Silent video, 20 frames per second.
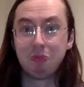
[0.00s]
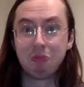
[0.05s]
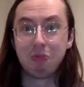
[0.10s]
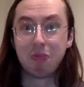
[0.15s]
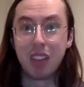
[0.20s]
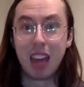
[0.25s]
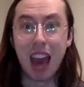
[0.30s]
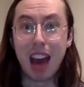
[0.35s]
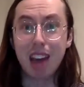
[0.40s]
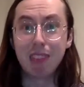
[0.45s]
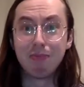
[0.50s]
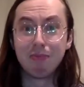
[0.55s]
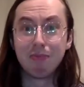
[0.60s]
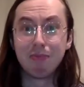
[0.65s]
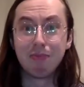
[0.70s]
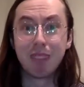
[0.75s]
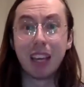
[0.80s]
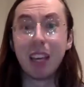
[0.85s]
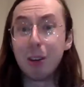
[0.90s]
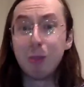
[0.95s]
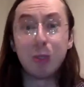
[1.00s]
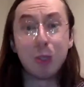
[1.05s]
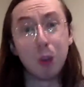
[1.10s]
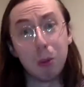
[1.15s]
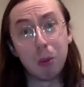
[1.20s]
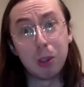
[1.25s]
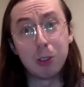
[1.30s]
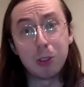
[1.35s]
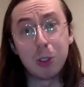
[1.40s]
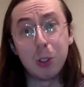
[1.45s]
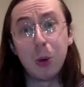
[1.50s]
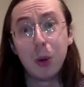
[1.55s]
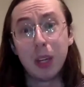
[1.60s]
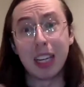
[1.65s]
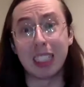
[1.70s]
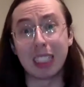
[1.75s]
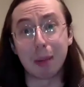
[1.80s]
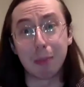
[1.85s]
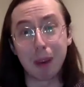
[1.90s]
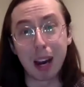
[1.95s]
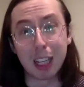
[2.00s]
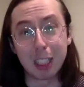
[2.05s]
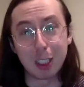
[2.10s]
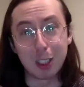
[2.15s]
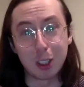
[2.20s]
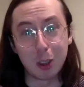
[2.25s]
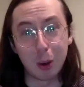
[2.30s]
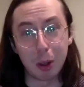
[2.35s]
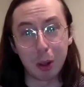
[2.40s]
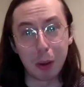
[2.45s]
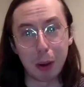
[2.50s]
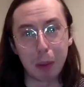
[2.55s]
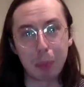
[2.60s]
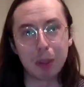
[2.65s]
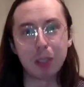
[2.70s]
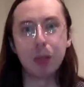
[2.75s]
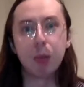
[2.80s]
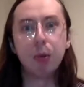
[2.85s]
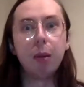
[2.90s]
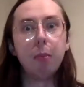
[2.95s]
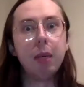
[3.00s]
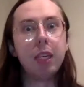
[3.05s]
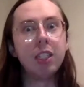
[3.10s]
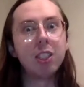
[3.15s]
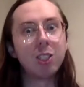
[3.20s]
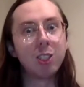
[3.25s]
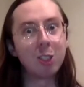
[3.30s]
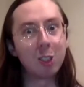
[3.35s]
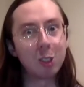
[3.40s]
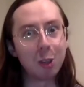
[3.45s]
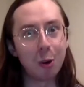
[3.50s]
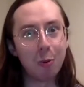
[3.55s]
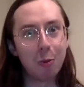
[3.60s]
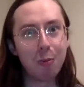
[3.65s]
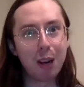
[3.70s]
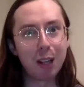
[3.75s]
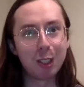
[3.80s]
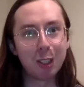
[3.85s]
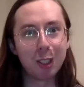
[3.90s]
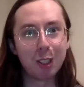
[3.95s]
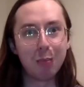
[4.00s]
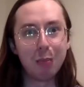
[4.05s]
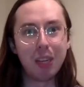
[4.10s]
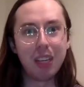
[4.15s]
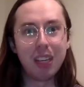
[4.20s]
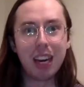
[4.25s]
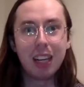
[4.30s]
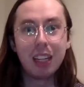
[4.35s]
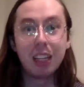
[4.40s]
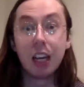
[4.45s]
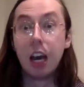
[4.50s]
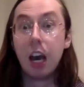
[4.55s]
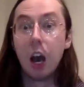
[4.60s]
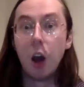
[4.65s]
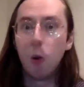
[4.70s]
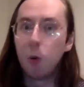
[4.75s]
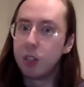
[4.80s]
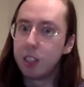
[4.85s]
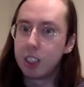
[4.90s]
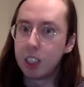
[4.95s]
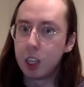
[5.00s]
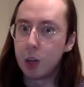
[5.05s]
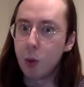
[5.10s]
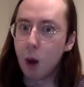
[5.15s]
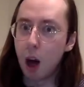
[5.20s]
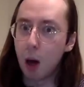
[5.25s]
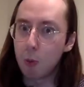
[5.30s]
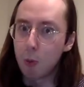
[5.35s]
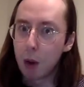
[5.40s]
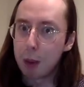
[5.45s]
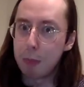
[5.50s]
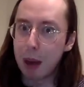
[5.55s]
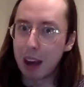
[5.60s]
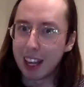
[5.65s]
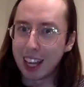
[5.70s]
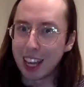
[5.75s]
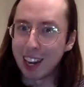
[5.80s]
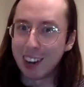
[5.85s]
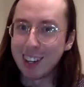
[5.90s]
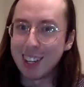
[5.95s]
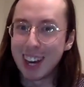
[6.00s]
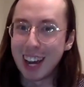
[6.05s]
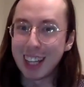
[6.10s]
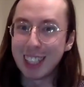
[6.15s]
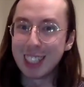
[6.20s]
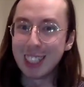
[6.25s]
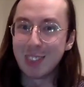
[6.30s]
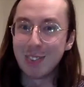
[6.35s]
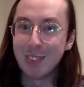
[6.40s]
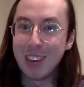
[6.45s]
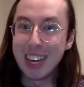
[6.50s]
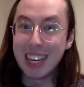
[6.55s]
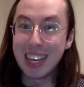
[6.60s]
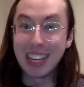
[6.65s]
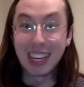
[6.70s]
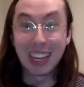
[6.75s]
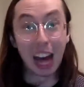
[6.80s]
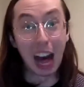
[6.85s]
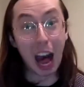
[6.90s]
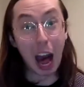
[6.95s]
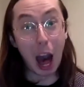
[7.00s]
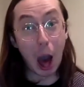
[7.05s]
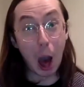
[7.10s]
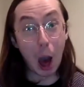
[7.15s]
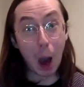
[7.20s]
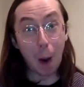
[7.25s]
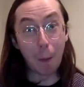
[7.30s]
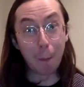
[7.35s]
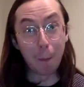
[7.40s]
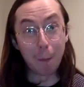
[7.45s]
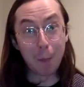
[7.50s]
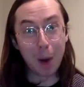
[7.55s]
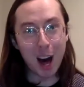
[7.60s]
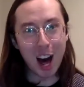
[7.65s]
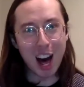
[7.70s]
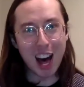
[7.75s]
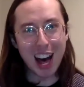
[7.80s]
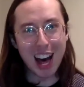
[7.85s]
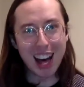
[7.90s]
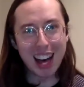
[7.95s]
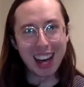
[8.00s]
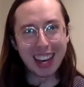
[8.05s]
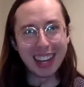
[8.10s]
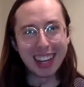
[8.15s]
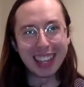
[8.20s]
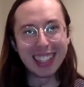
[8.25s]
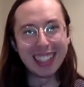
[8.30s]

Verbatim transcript: yeah, thank you so much for tuning into my solo episode. It means so much to me, and we'll see you all right back here next week. Bye.